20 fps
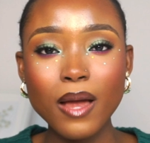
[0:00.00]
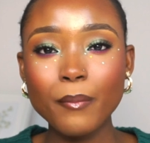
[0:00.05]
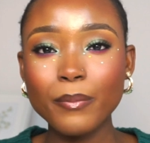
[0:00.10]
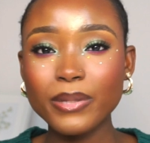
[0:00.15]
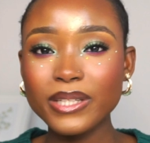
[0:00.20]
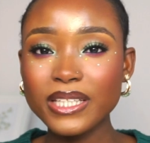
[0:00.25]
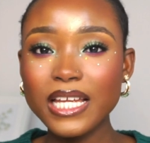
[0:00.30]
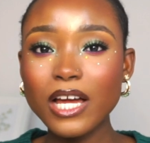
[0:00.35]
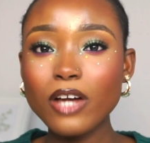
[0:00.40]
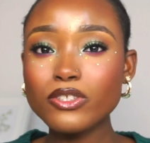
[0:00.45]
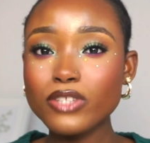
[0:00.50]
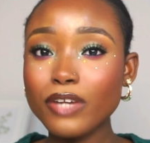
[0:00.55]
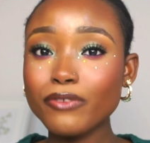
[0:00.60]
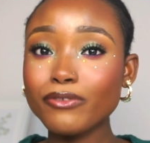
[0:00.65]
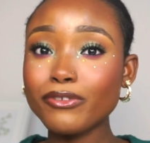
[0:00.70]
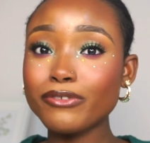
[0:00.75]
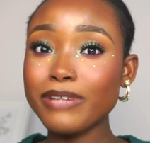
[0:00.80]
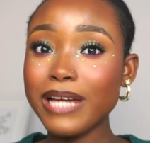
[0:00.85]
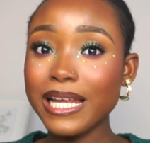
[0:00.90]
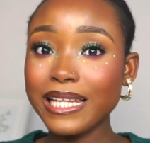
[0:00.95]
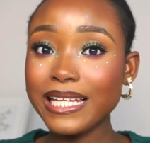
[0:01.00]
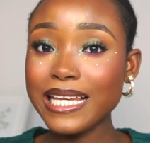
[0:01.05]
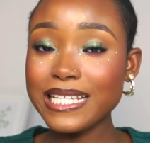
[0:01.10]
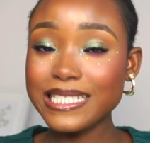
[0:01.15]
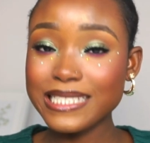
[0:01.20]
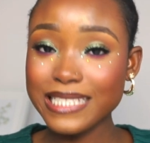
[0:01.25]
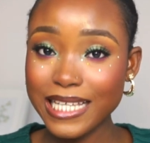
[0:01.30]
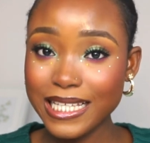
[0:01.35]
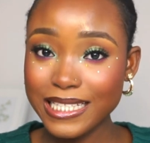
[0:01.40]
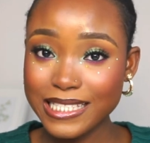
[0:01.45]
But then I also even
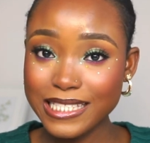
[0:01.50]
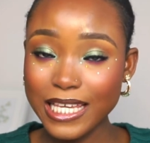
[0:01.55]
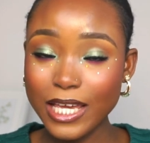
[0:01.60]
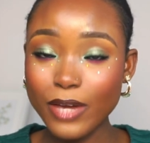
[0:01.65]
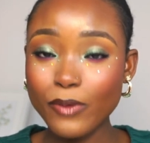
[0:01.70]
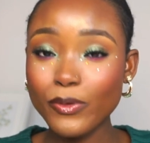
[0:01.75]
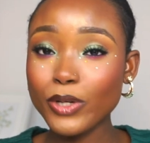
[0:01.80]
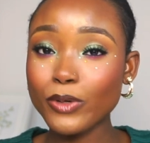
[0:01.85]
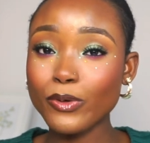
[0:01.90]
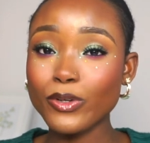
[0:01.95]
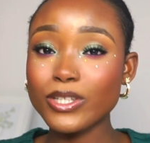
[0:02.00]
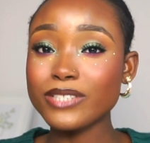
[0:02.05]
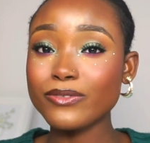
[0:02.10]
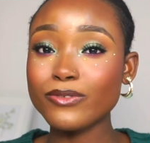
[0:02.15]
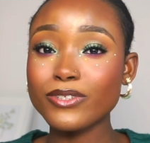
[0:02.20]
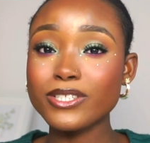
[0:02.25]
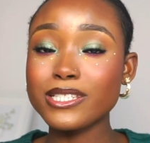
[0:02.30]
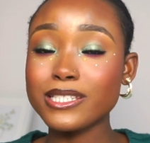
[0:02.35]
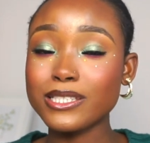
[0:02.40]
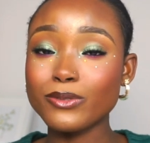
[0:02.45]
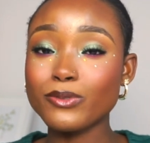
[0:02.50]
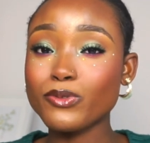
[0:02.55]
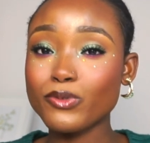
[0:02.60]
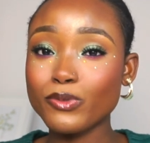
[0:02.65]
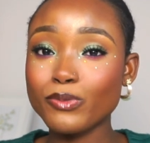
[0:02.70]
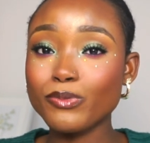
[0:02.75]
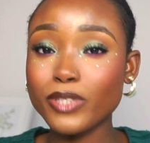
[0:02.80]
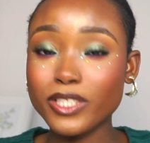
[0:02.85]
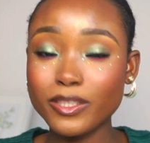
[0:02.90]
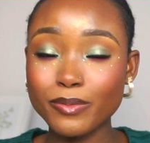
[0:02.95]
realized that a week was even still
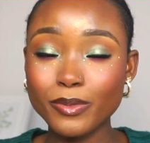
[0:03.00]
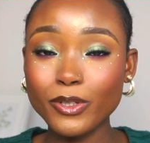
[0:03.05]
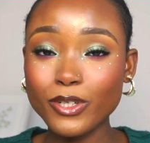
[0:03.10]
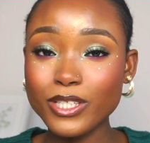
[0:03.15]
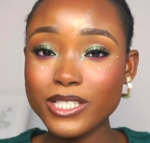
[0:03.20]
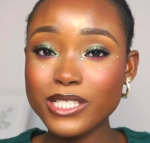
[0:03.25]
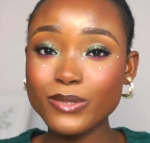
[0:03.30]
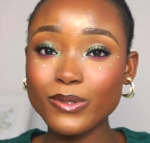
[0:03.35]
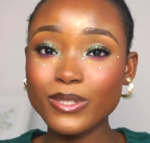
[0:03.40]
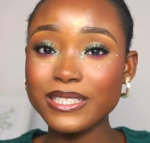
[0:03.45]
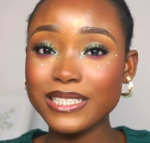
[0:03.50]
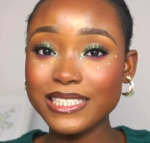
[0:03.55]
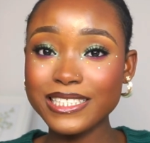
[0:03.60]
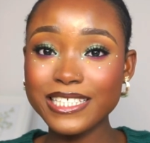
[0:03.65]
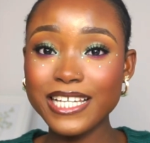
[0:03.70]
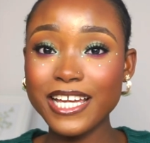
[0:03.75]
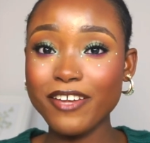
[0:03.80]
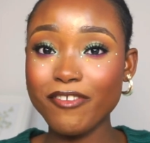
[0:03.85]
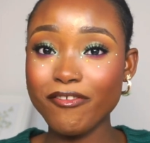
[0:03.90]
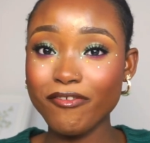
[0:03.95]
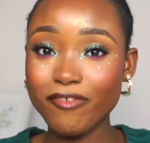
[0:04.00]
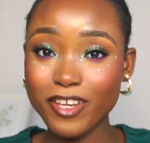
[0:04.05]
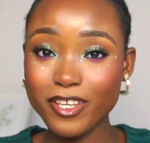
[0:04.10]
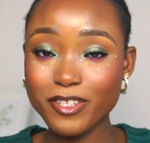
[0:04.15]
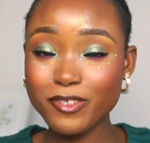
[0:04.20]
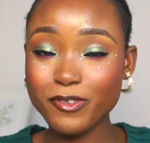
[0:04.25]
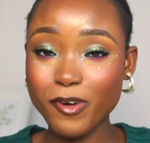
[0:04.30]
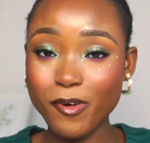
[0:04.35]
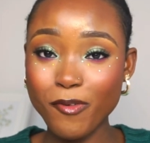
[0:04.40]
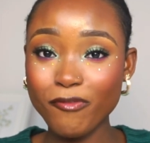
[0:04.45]
too much, because this was literally a
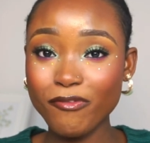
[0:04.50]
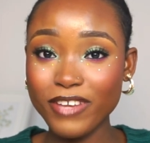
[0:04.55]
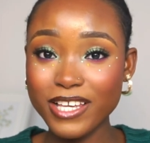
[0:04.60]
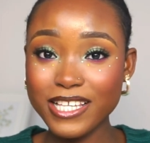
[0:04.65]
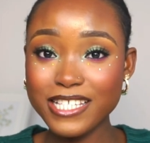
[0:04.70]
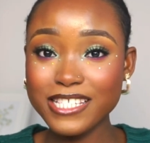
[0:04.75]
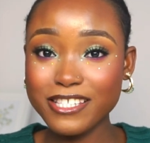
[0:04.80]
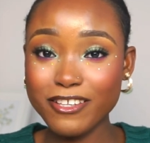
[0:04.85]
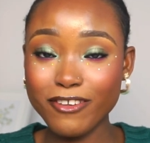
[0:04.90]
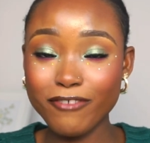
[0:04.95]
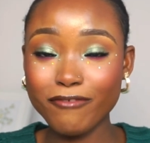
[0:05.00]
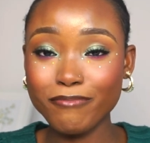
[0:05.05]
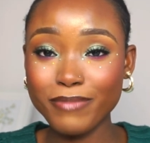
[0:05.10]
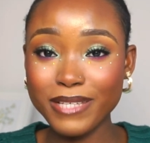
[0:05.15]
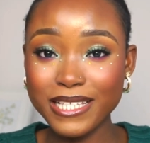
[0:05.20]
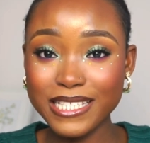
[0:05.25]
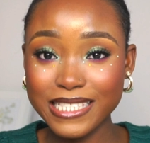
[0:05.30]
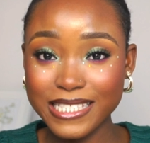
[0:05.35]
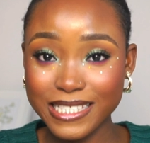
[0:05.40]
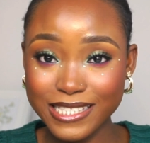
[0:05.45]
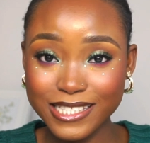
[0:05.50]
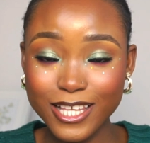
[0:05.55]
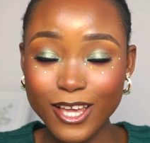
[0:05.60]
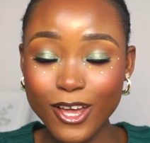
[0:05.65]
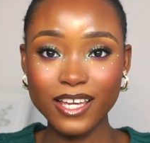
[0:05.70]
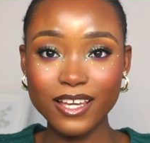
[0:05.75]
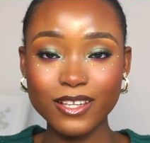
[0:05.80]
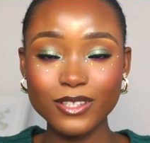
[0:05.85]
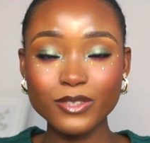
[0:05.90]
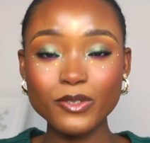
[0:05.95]
first come first serve basis.
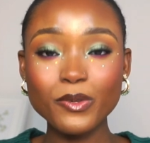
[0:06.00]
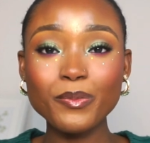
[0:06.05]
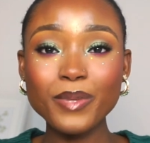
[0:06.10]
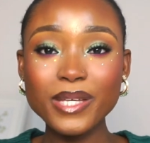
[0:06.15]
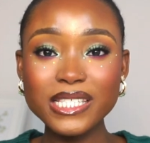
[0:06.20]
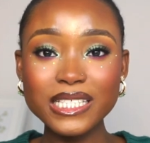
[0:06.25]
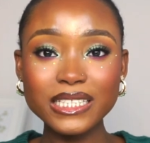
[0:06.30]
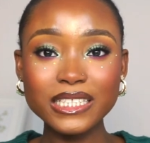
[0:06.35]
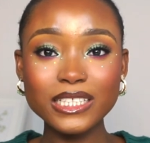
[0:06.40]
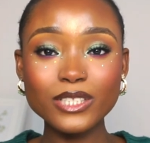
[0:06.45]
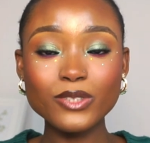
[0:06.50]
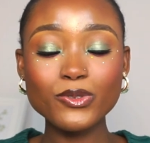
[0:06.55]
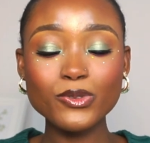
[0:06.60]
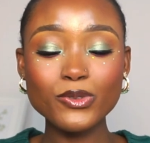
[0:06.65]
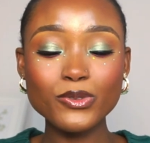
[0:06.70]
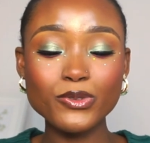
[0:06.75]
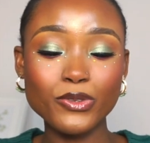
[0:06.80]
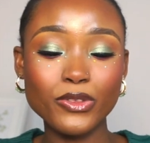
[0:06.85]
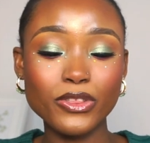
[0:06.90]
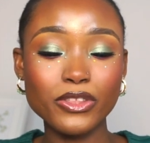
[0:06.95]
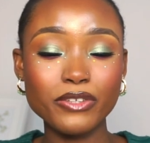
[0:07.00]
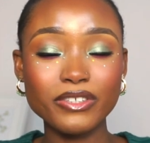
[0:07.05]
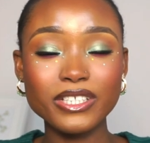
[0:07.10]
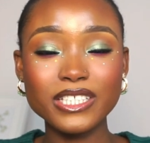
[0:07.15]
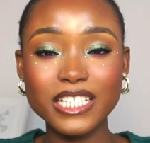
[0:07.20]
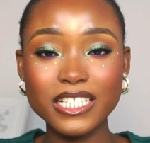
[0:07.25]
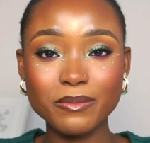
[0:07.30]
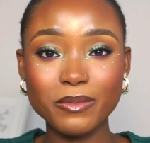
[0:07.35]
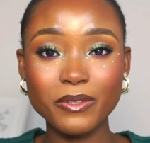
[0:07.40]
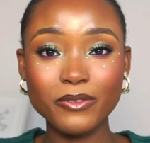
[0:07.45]
So basically 2 to 3
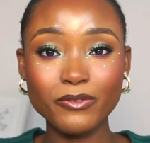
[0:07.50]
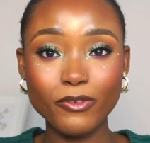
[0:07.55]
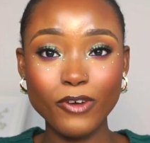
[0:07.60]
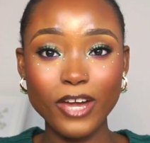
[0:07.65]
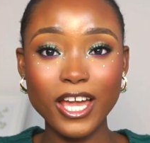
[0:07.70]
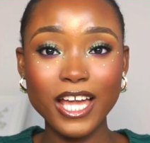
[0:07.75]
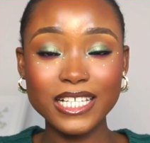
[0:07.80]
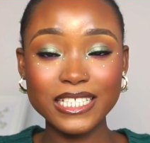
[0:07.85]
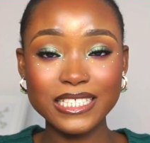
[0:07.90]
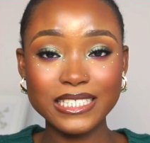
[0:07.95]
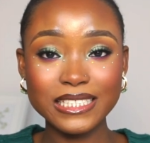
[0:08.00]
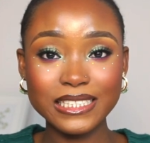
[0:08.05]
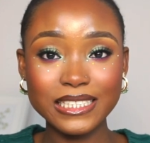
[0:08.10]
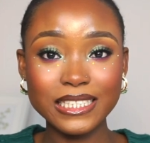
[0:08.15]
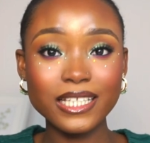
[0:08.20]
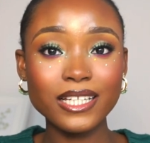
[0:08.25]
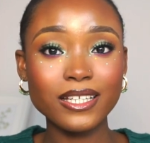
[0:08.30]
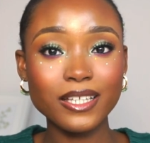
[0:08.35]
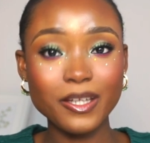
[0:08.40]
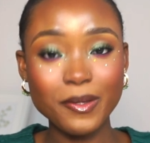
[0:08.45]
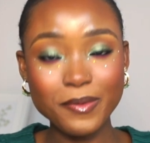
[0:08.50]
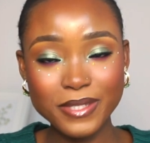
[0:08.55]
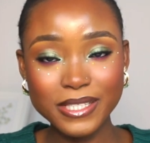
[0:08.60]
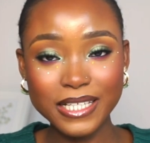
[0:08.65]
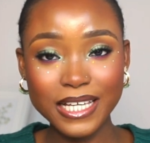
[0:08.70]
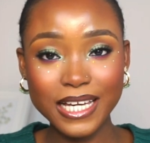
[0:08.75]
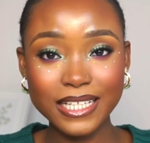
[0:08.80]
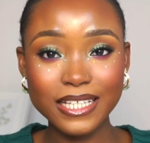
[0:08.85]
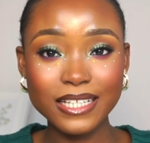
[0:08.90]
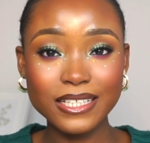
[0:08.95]
days before I actually came to
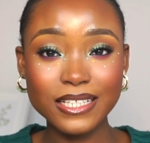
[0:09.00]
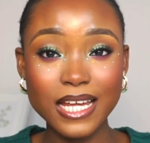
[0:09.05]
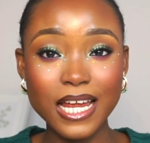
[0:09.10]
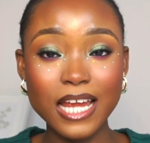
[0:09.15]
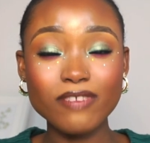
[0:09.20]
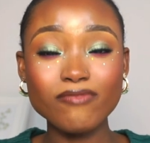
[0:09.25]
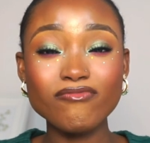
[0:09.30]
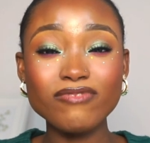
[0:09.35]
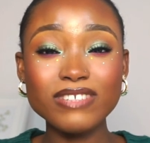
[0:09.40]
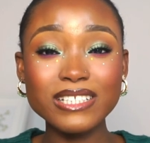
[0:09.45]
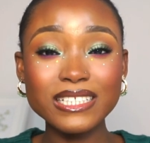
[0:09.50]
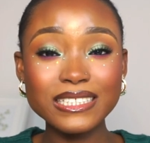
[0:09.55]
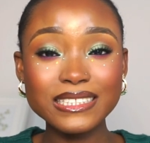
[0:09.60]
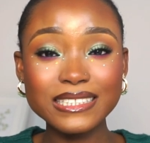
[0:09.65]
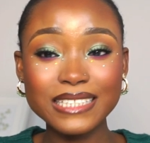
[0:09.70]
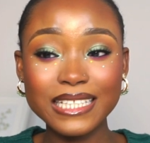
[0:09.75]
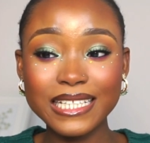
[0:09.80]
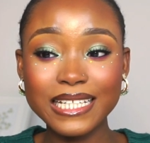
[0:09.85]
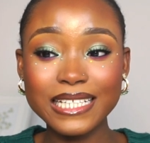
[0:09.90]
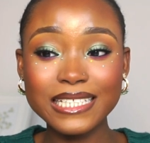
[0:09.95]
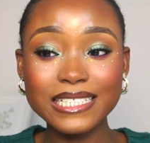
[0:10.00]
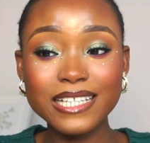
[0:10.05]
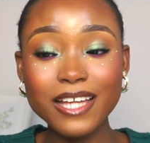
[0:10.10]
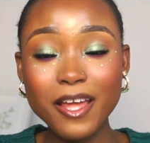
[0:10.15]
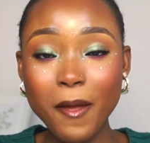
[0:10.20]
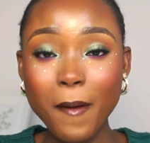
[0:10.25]
Canada, I really started